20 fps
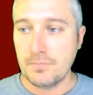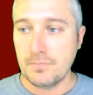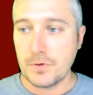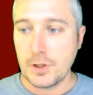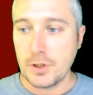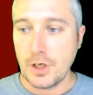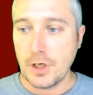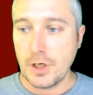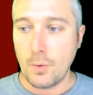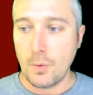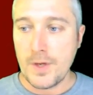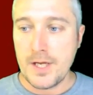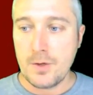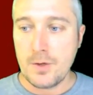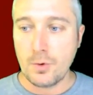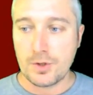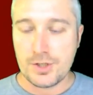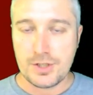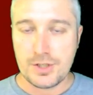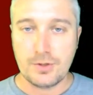we
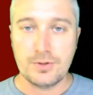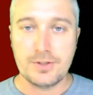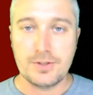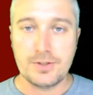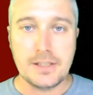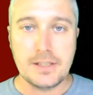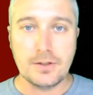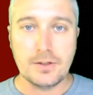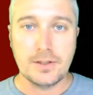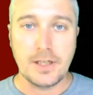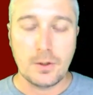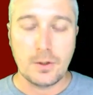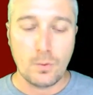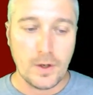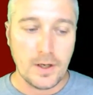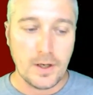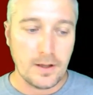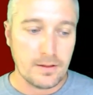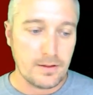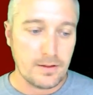were still dealing
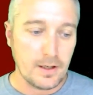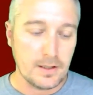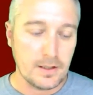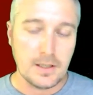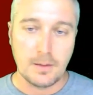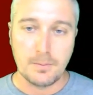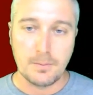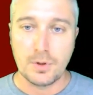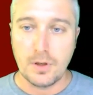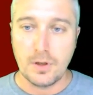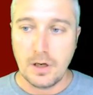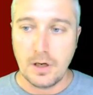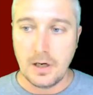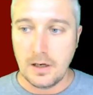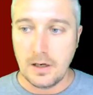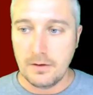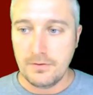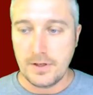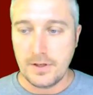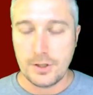with a number
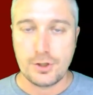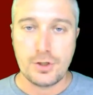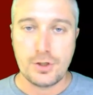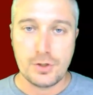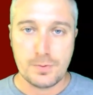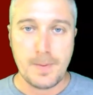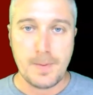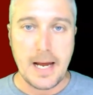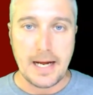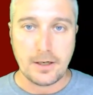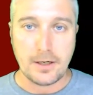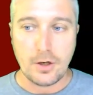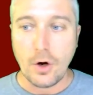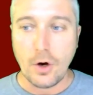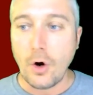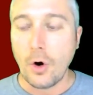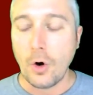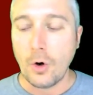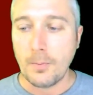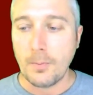of issues back
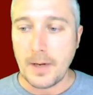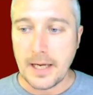home.